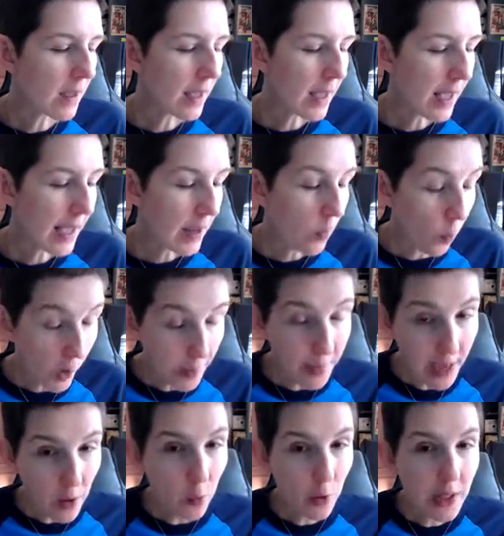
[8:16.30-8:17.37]
What
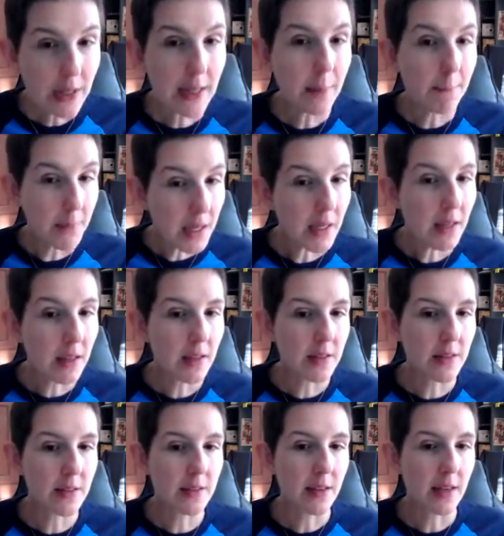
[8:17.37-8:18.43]
that really
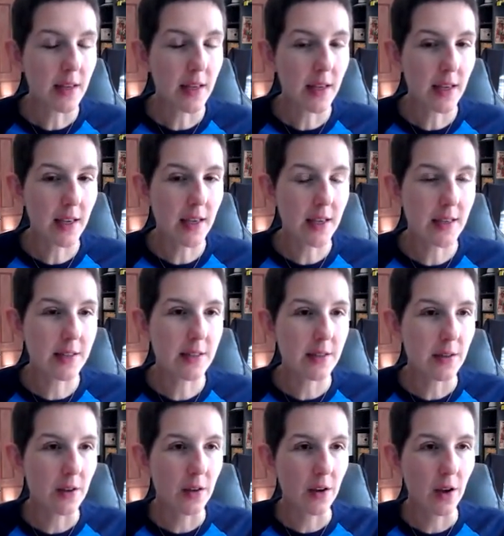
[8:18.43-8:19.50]
means
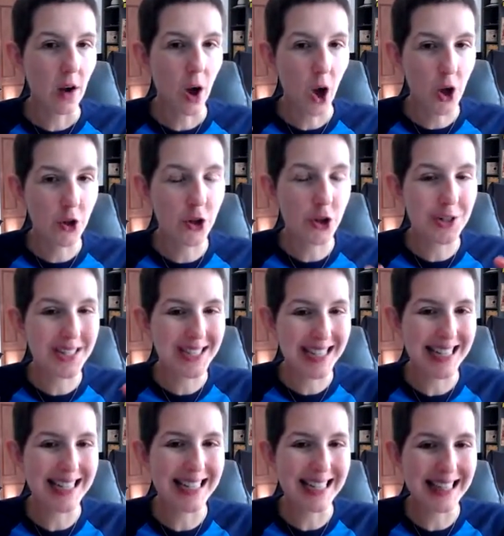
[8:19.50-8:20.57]
is
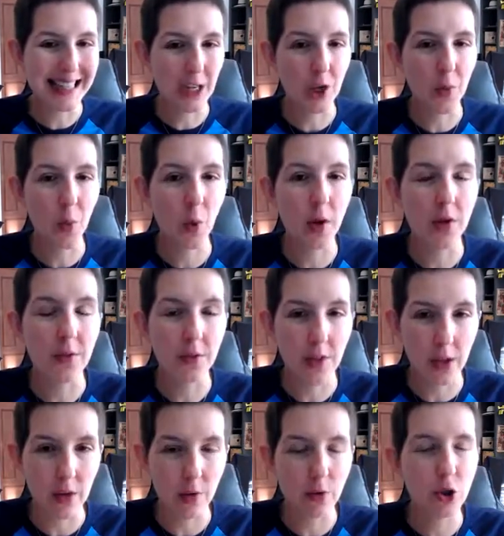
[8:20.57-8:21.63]
understanding their point of
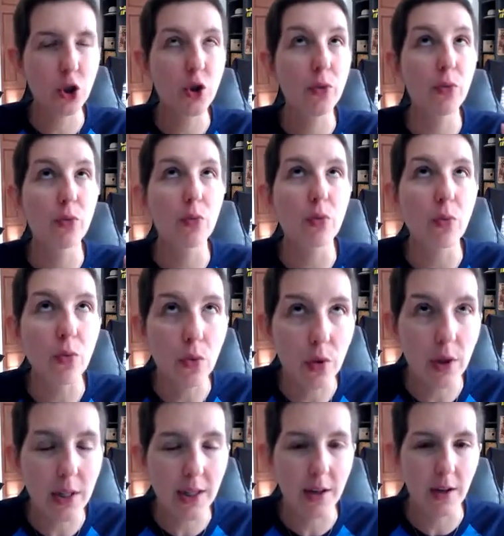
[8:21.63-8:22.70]
view,
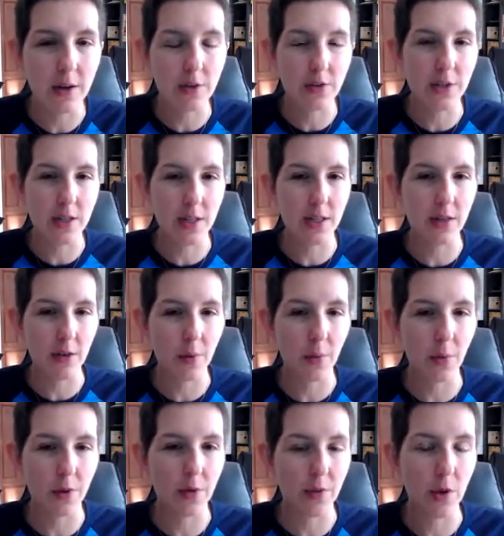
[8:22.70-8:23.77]
truly understanding their
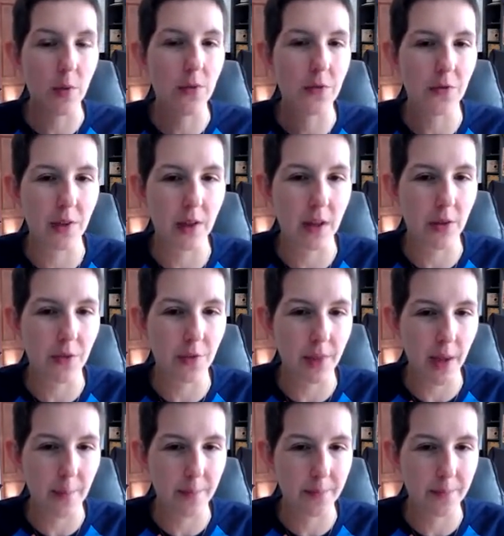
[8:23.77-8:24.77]
point of view and feeling for them.